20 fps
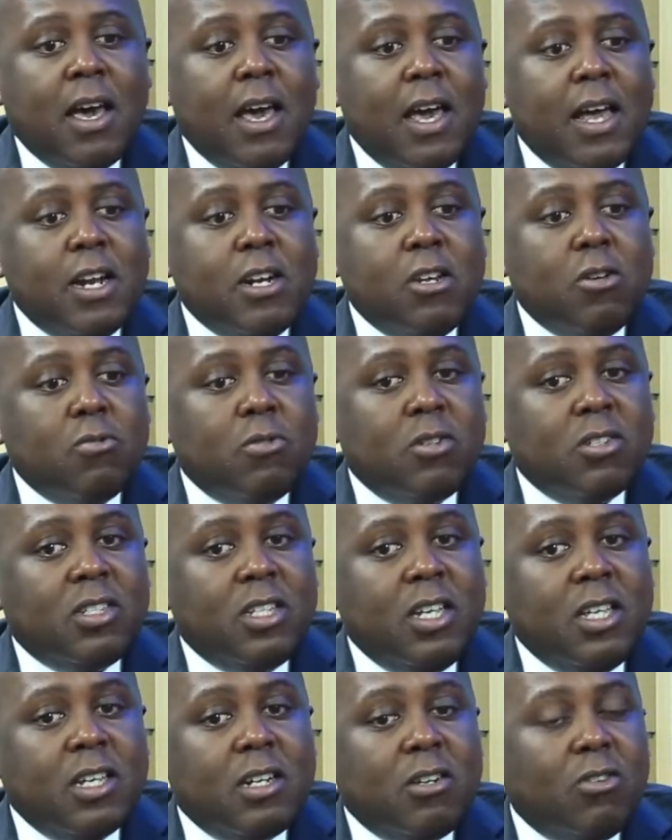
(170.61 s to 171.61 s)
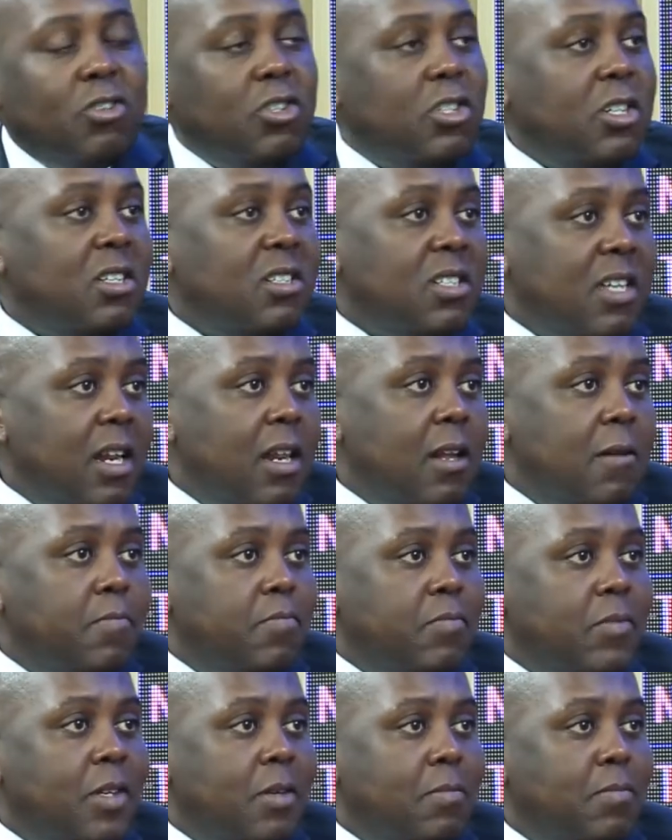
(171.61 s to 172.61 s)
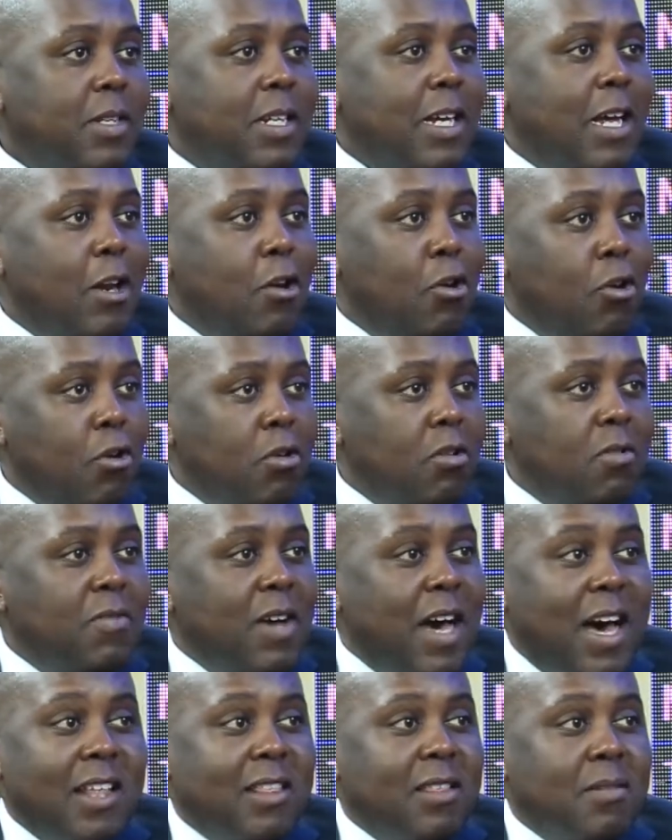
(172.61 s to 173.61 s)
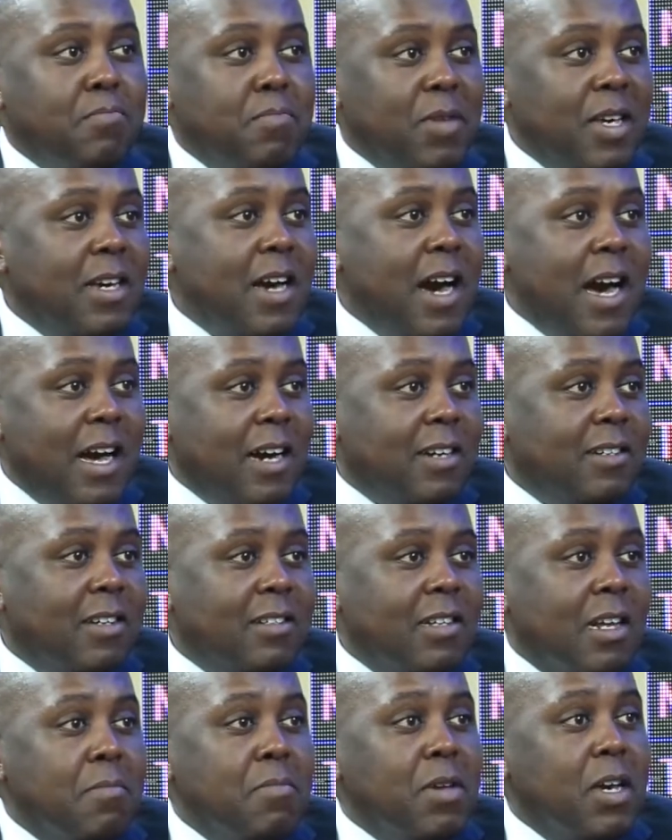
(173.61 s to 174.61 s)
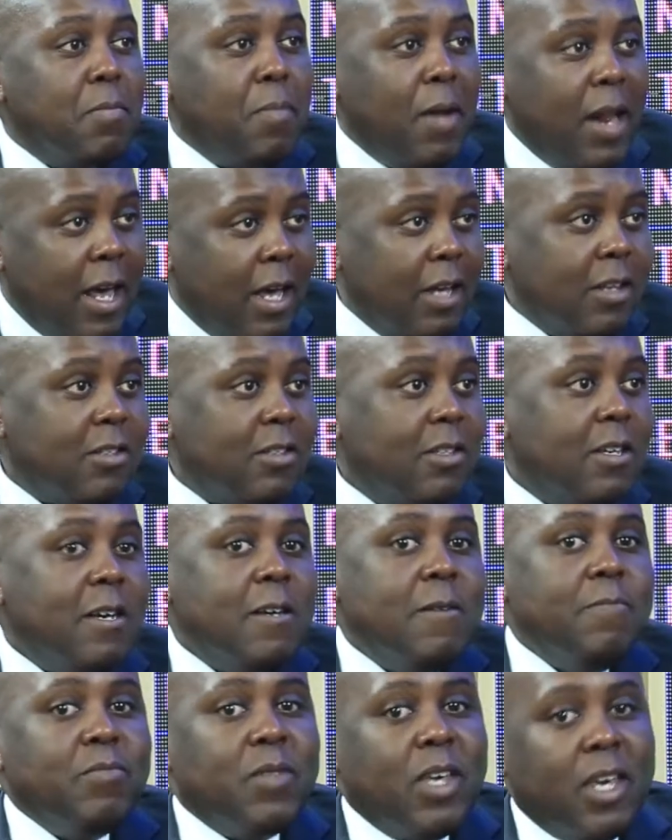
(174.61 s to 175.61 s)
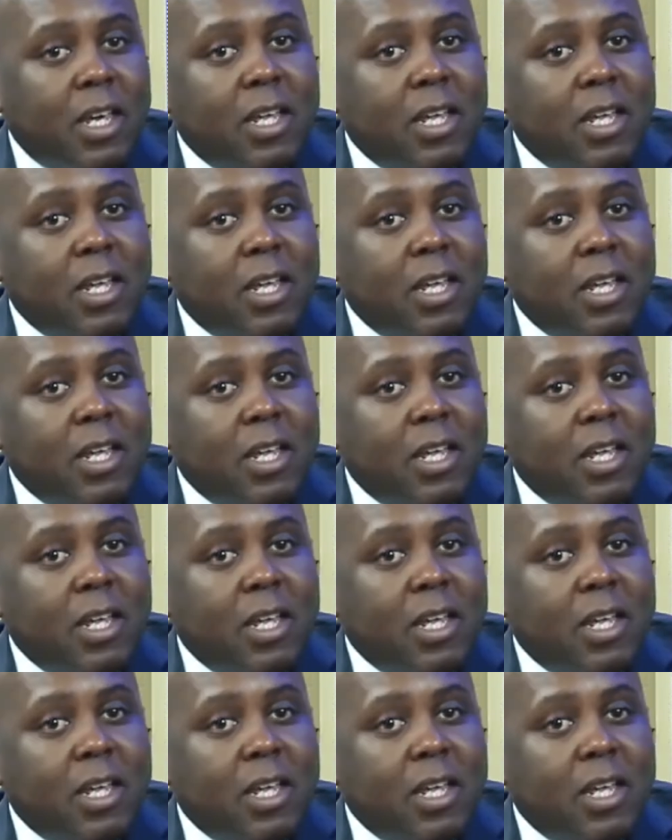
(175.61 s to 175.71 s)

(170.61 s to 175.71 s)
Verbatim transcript: And you will see that not just Sanlam, but a lot of other big actors and big players mm -hmm.